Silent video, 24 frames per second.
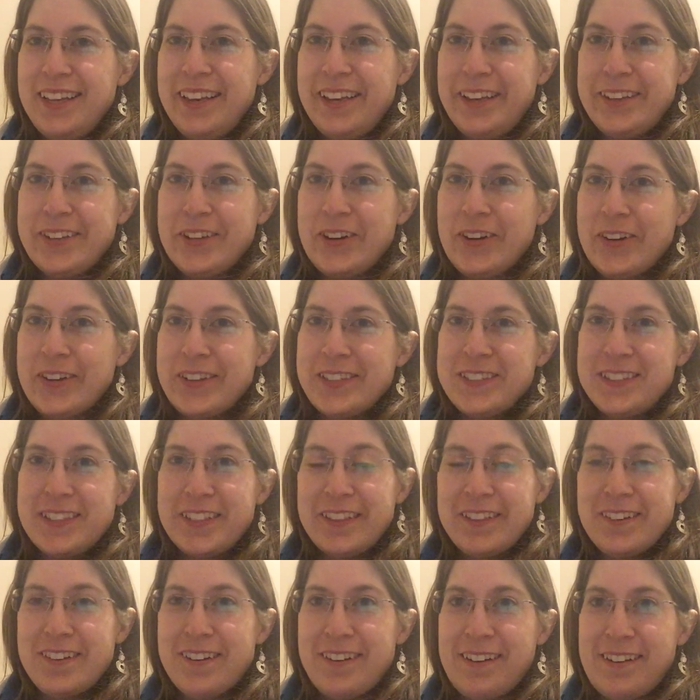
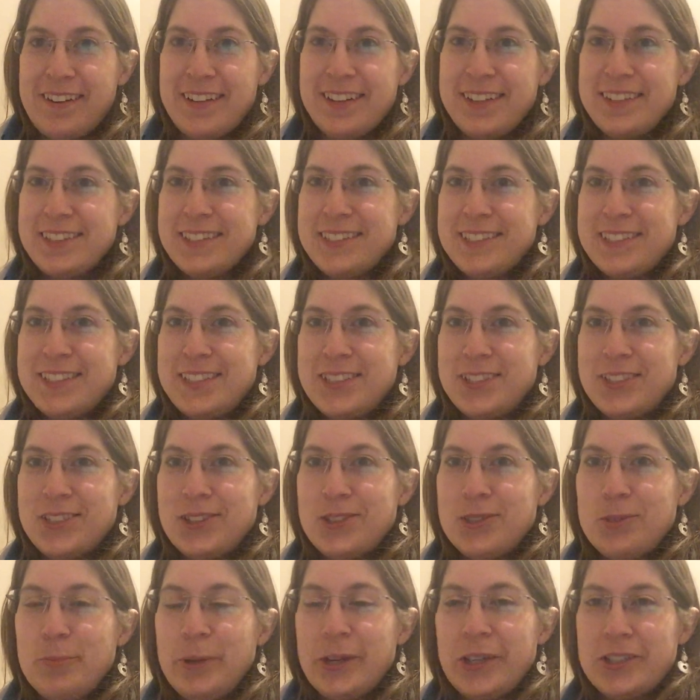encouraging their audience
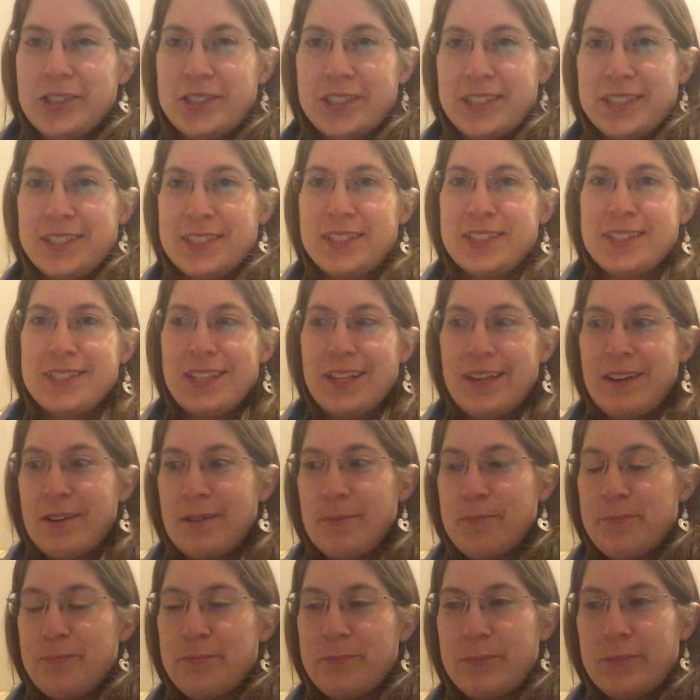to purchase
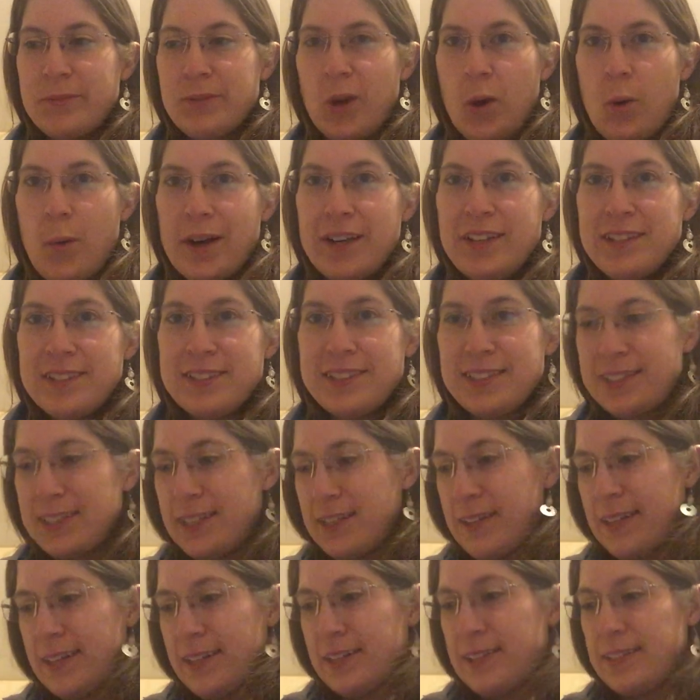um, quilts
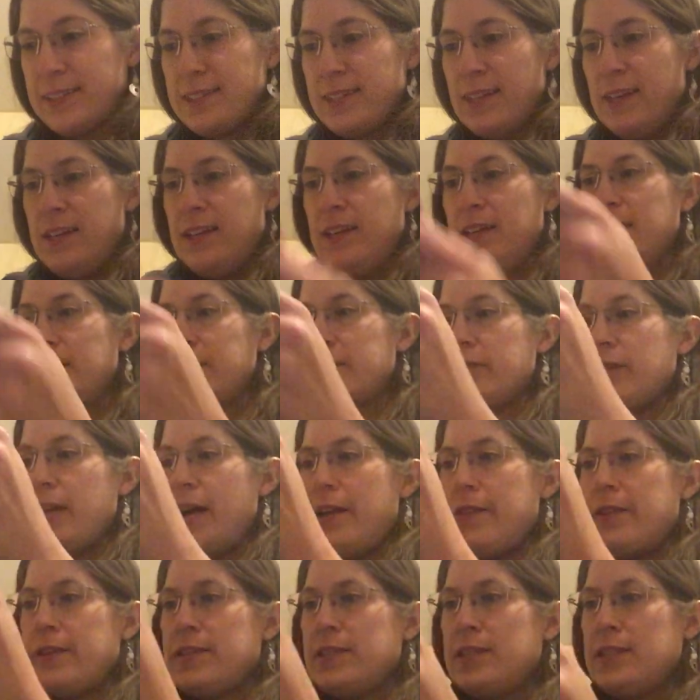and things. So
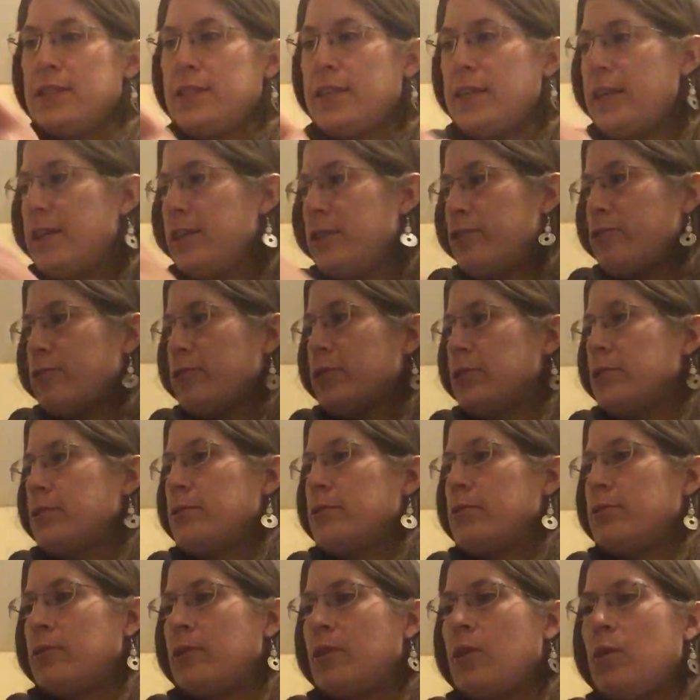yeah, this is a true